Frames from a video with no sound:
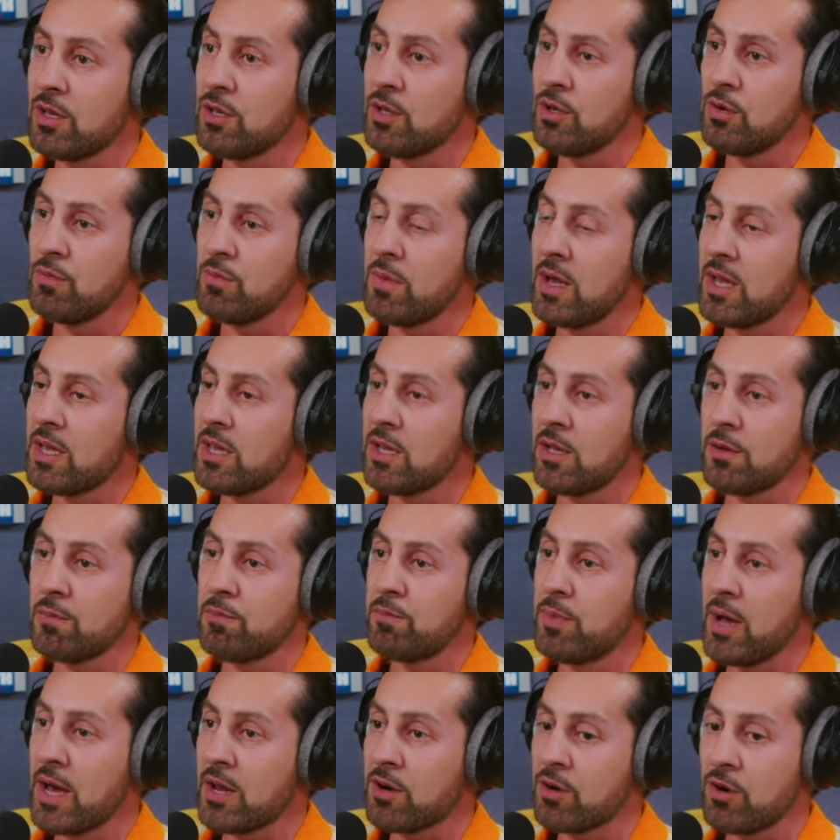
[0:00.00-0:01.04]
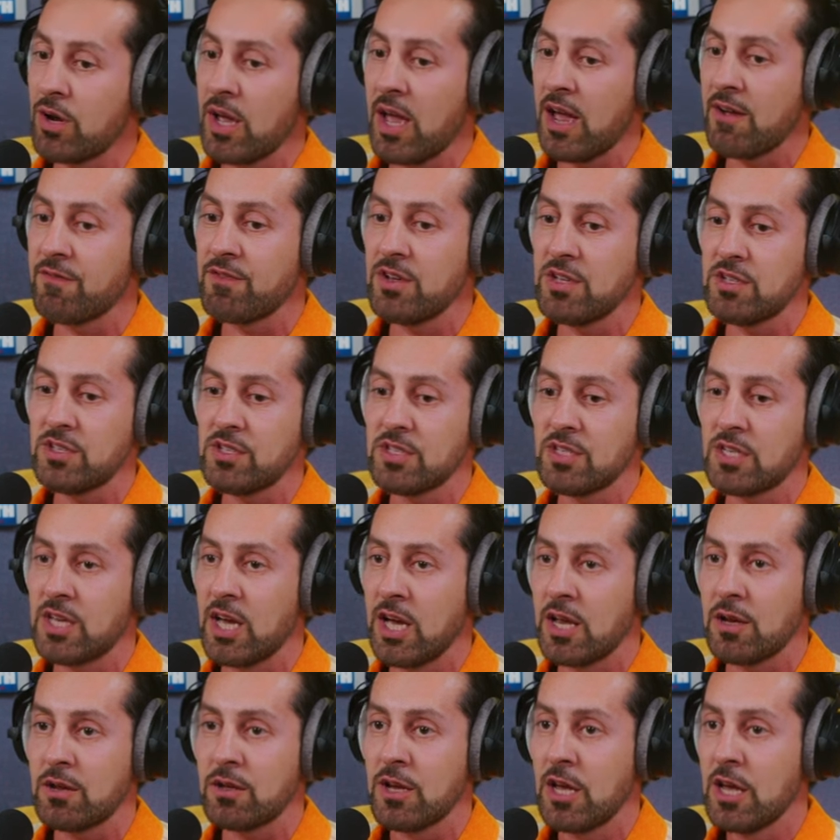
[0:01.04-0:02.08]
You make it better. Every
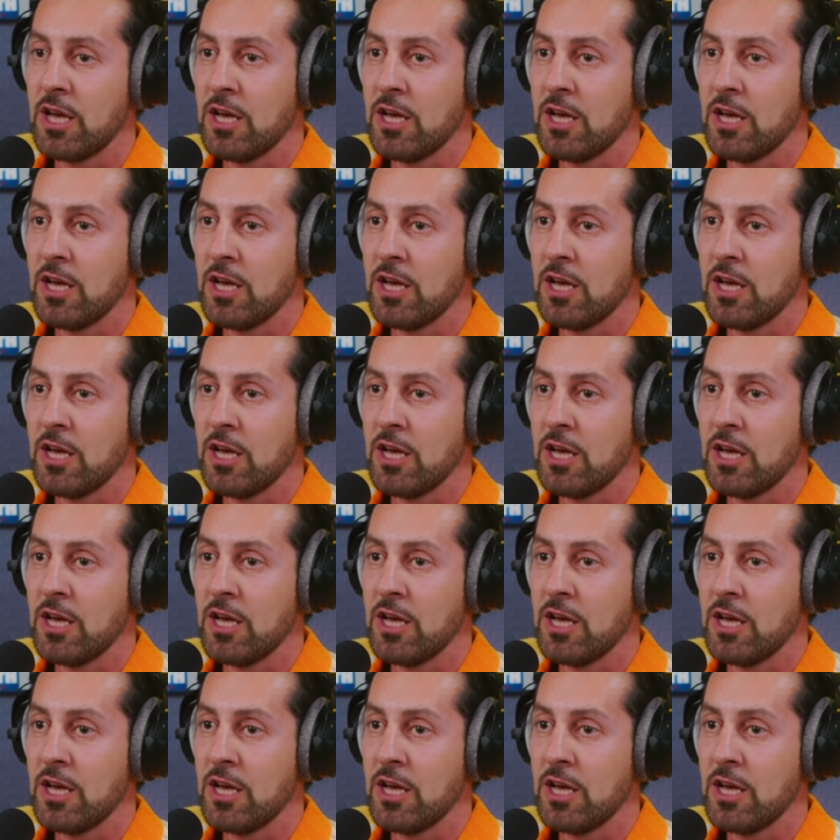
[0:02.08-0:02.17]
skit